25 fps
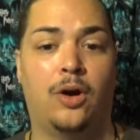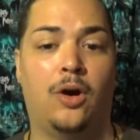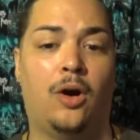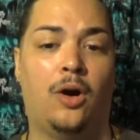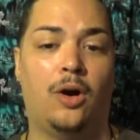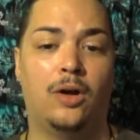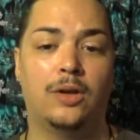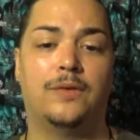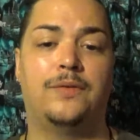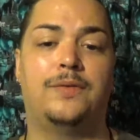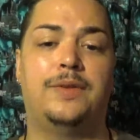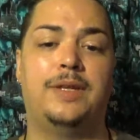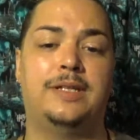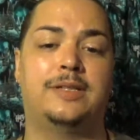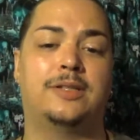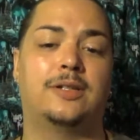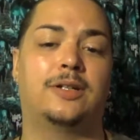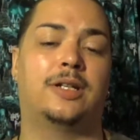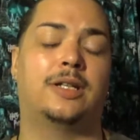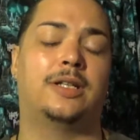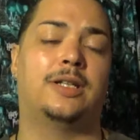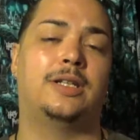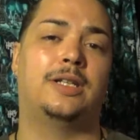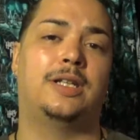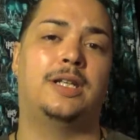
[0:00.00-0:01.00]
All of these are
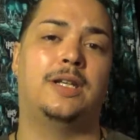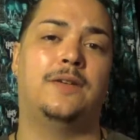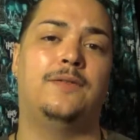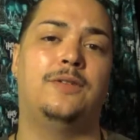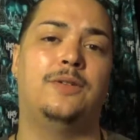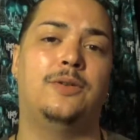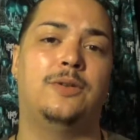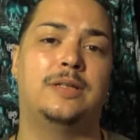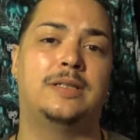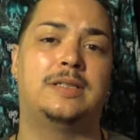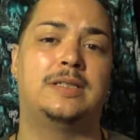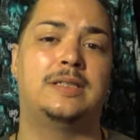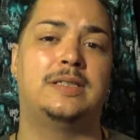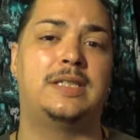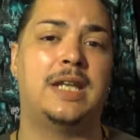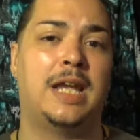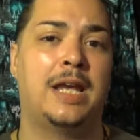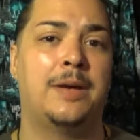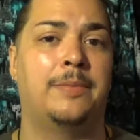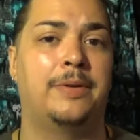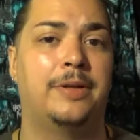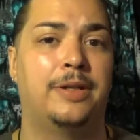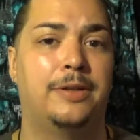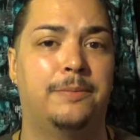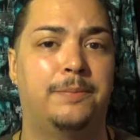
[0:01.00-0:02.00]
going to give you a
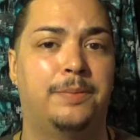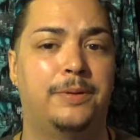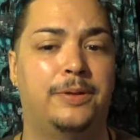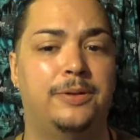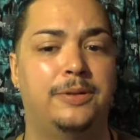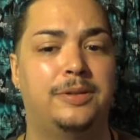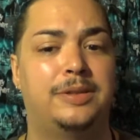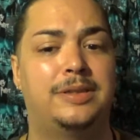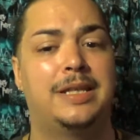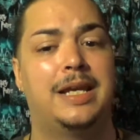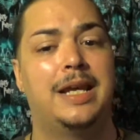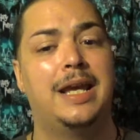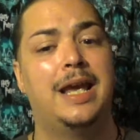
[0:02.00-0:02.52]
stamina boost.